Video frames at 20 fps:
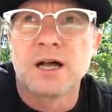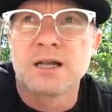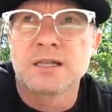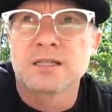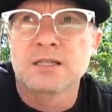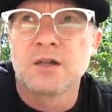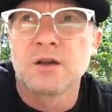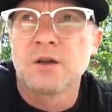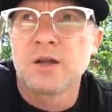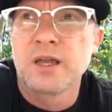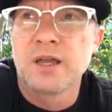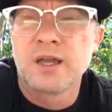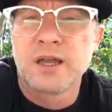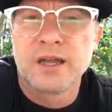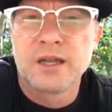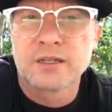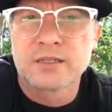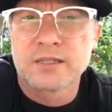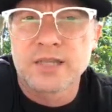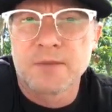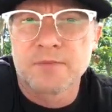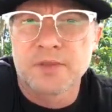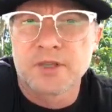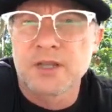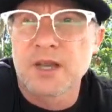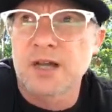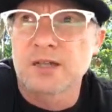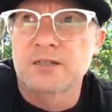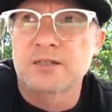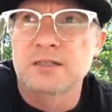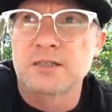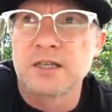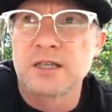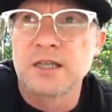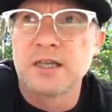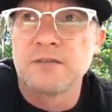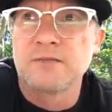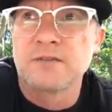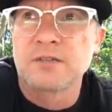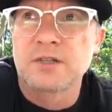So here's something Dr.
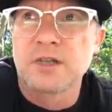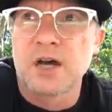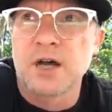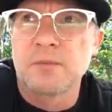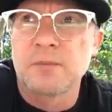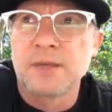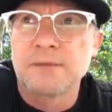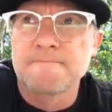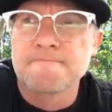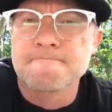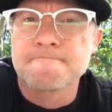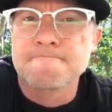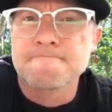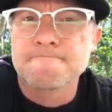Steve taught me,